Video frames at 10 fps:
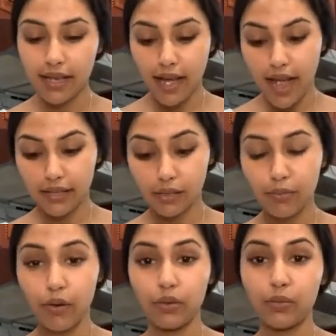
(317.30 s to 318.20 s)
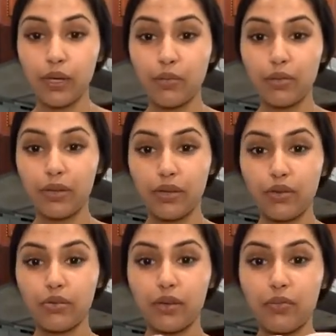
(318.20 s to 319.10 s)
suppose we will be
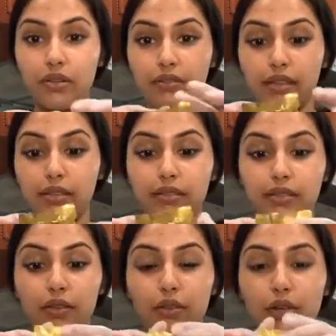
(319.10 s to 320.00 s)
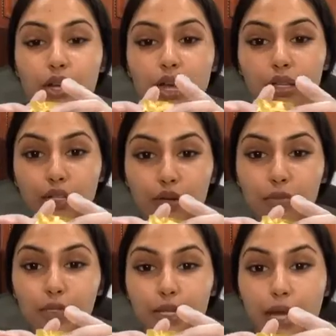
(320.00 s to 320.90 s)
using one of these little
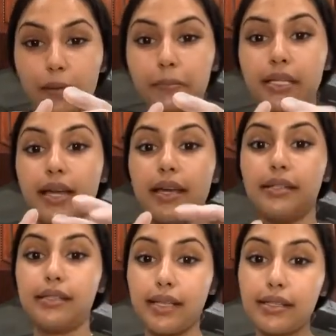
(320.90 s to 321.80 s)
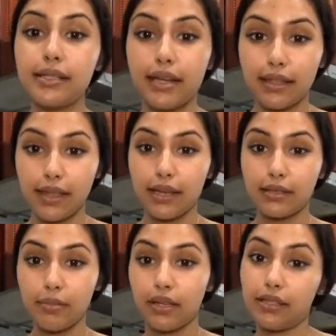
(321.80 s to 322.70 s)
cube-shaped seasoning things,
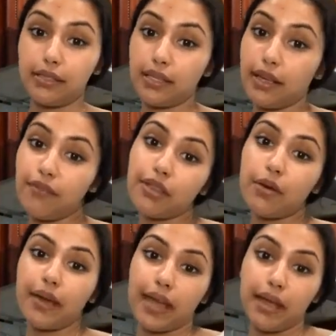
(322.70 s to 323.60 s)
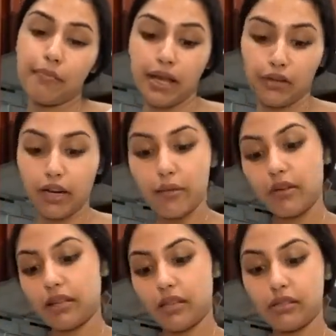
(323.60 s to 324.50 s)
because even though I hate my
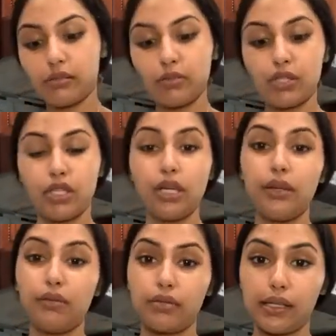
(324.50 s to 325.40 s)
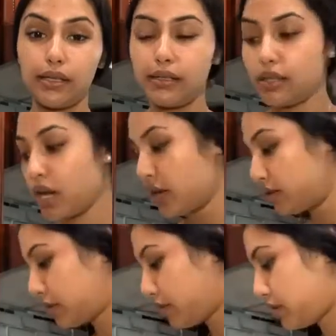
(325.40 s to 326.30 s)
grandma, this is what she uses.
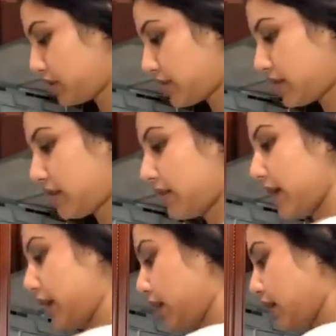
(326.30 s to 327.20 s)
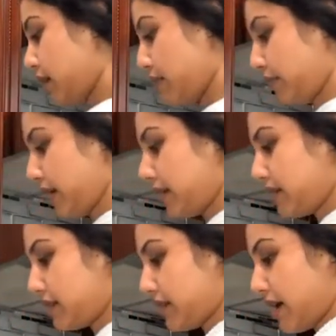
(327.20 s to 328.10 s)
So we're just going to like break
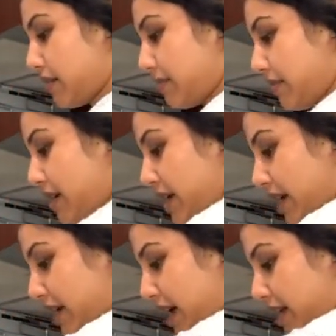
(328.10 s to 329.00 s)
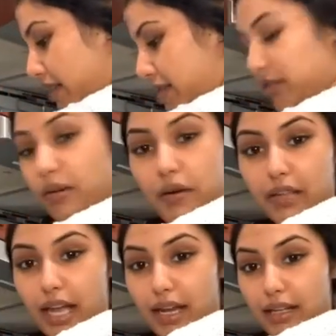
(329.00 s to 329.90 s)
this up and kind of throw
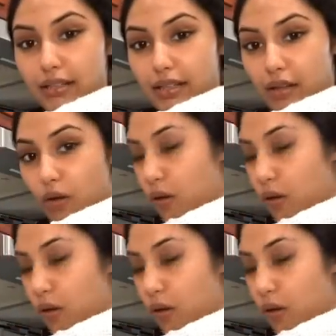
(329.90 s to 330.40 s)
that into the whole